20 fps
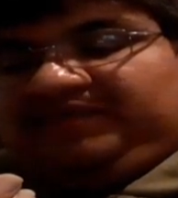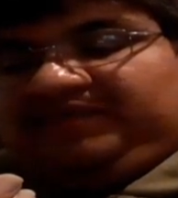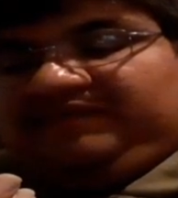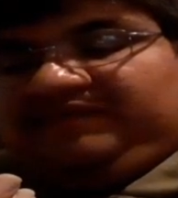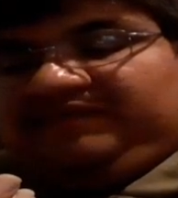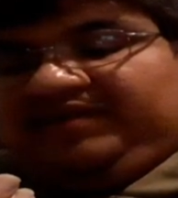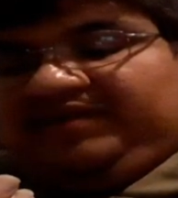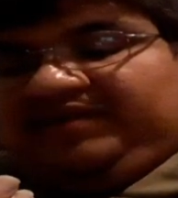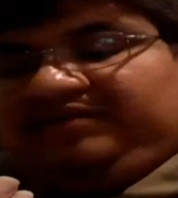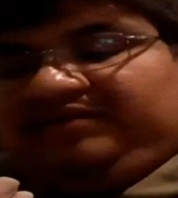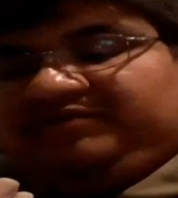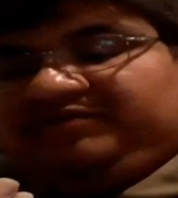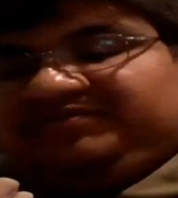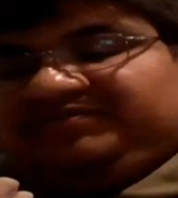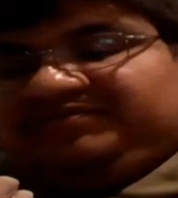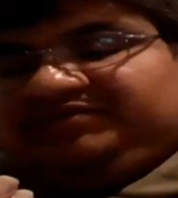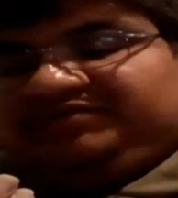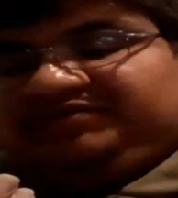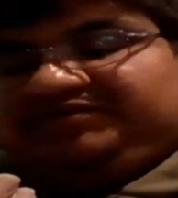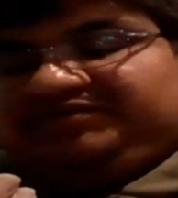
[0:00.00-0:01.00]
Vanguard once per
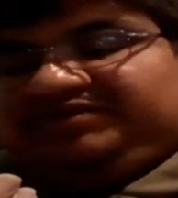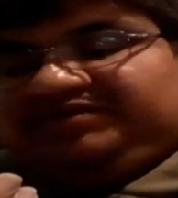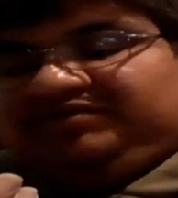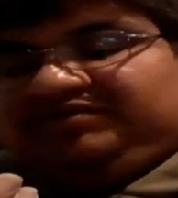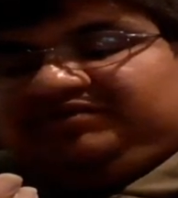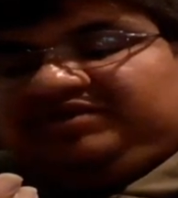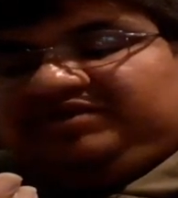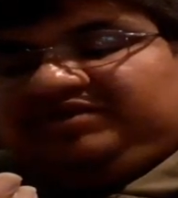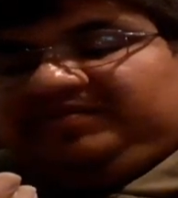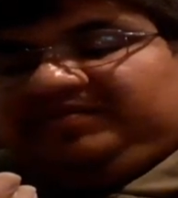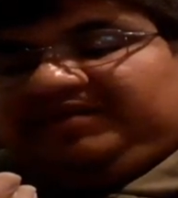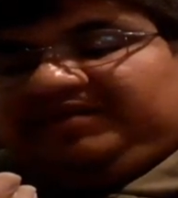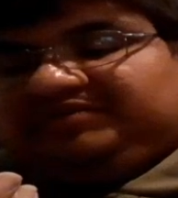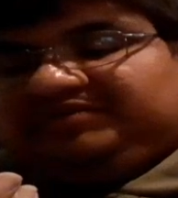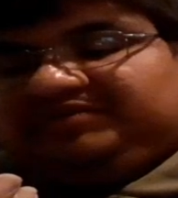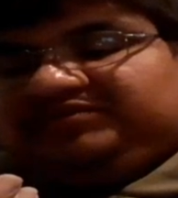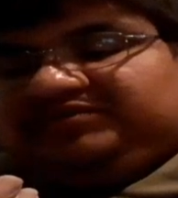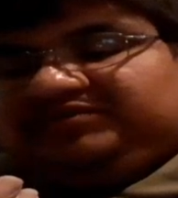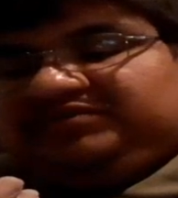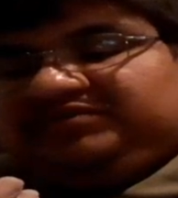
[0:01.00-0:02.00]
turn skill,
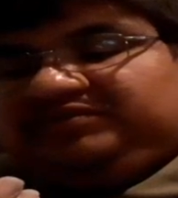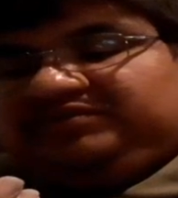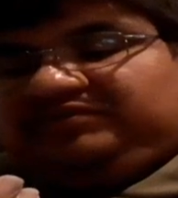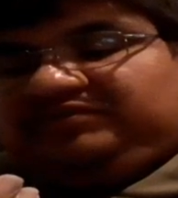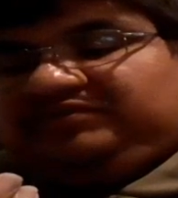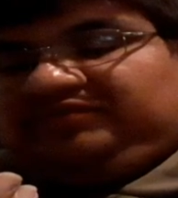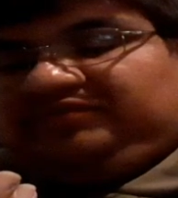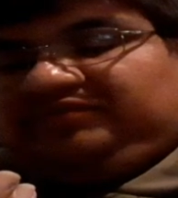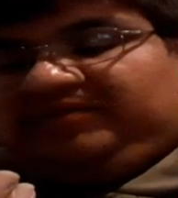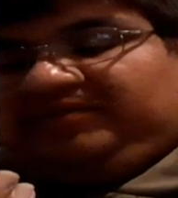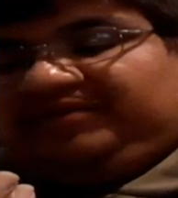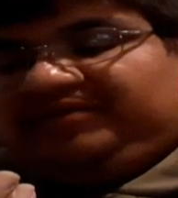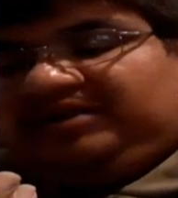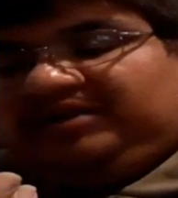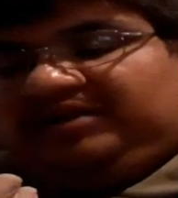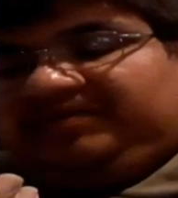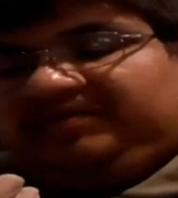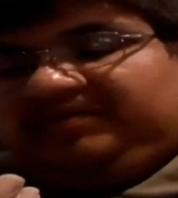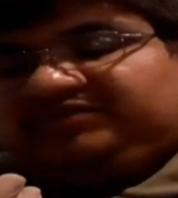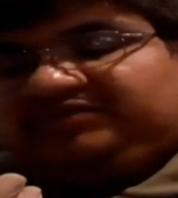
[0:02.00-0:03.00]
Counterblast 2, or
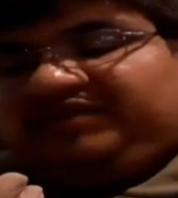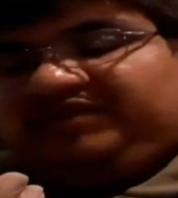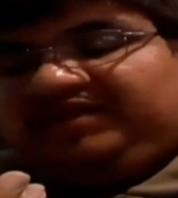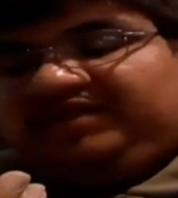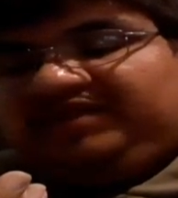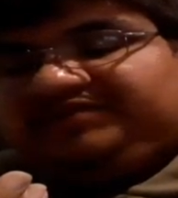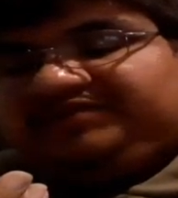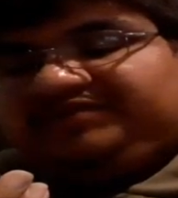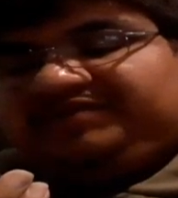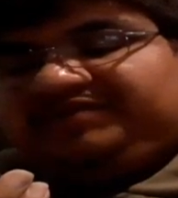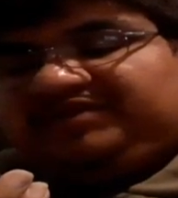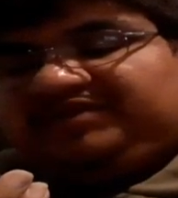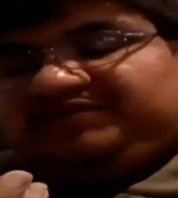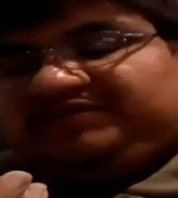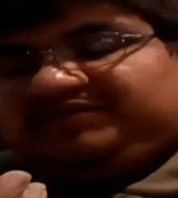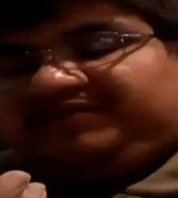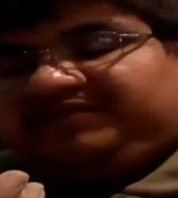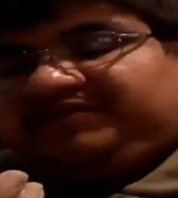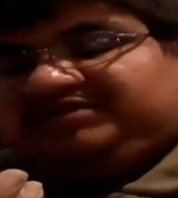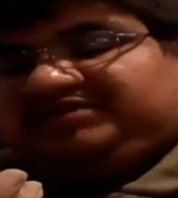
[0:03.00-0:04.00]
Counterblast 3, and the unit gets
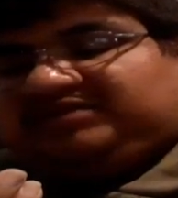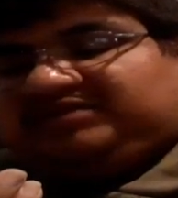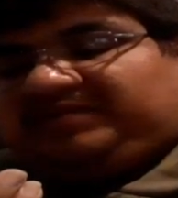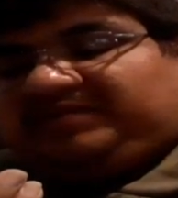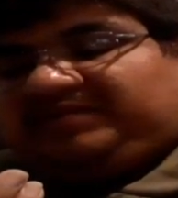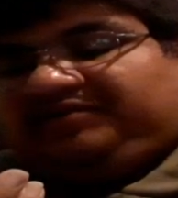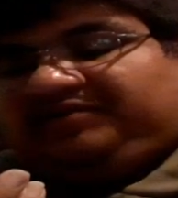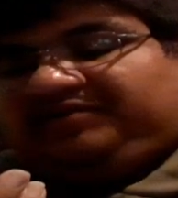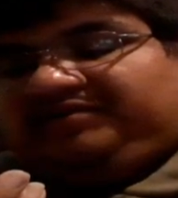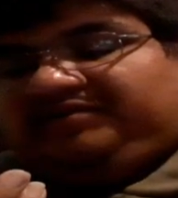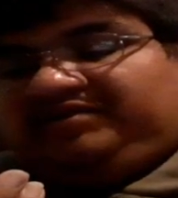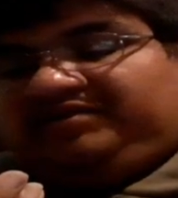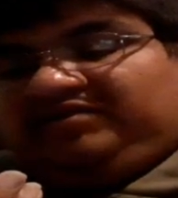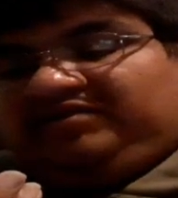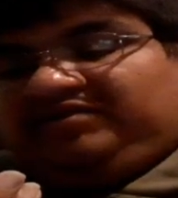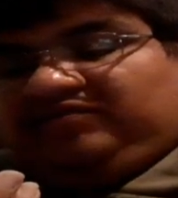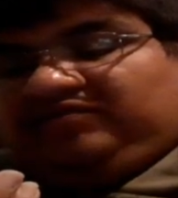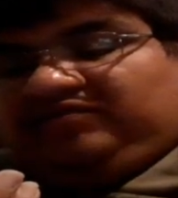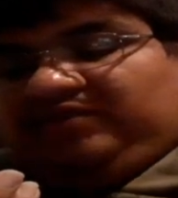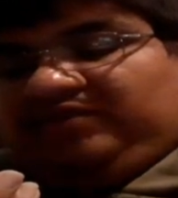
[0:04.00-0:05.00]
15,000 power,
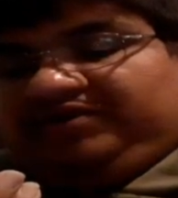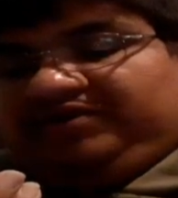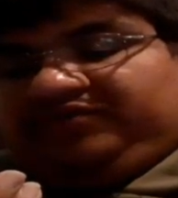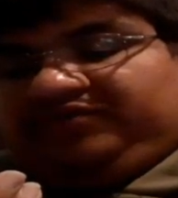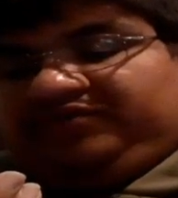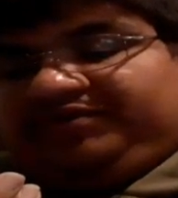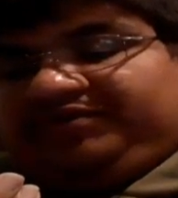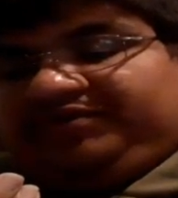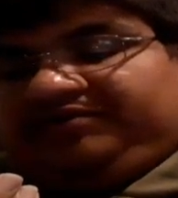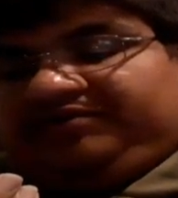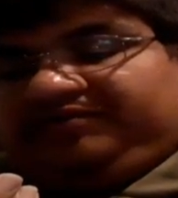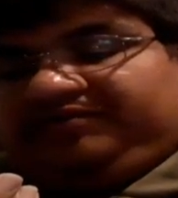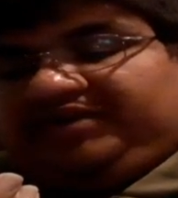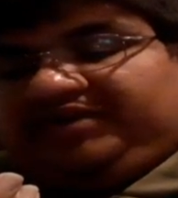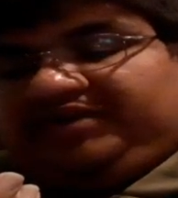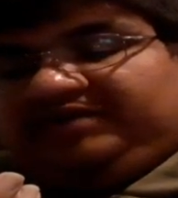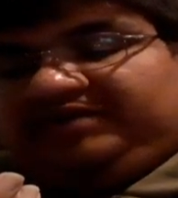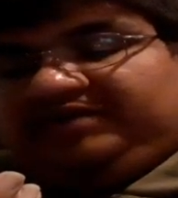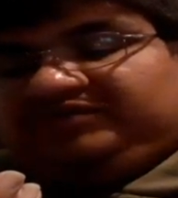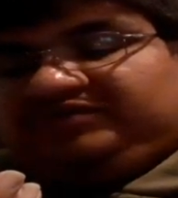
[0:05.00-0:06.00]
1 critical,
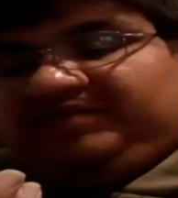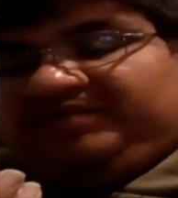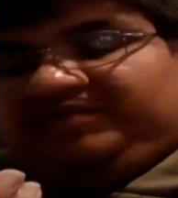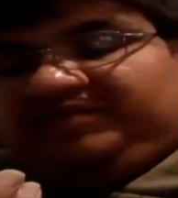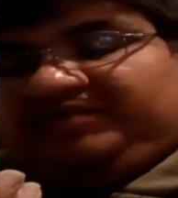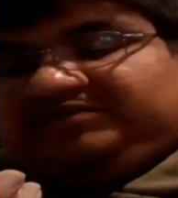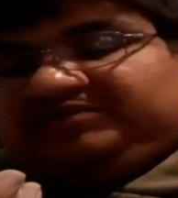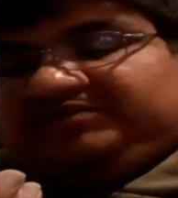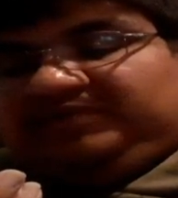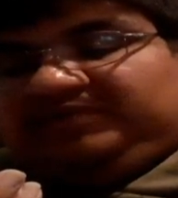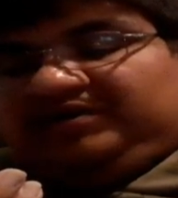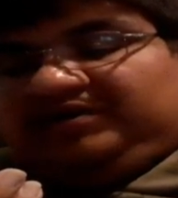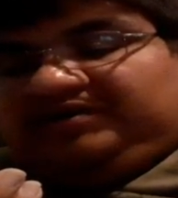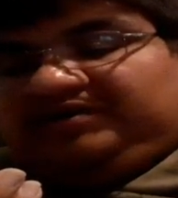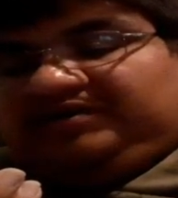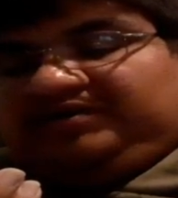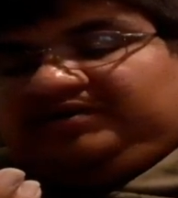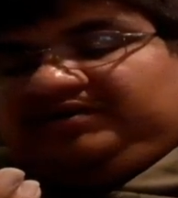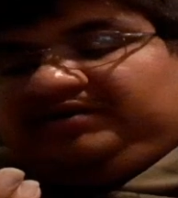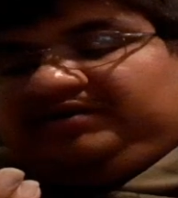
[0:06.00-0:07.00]
and drive +1
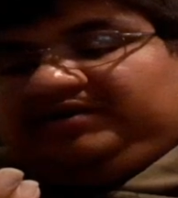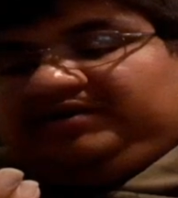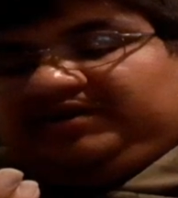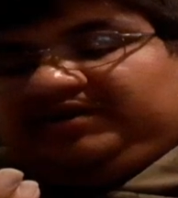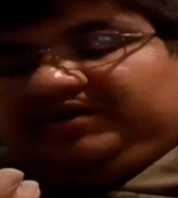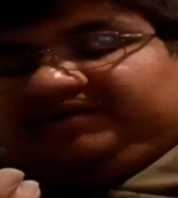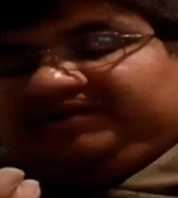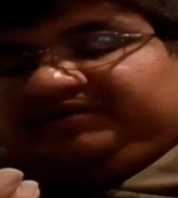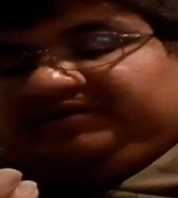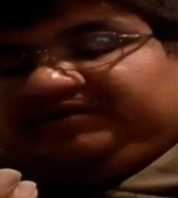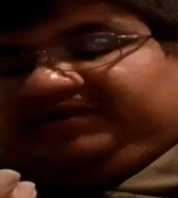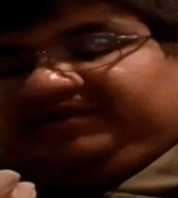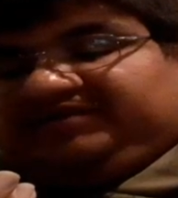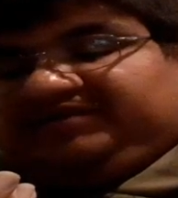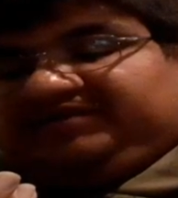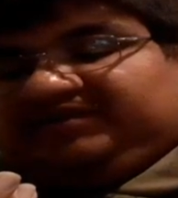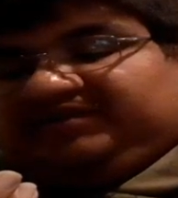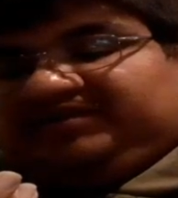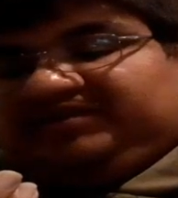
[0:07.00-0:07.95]
until in turn.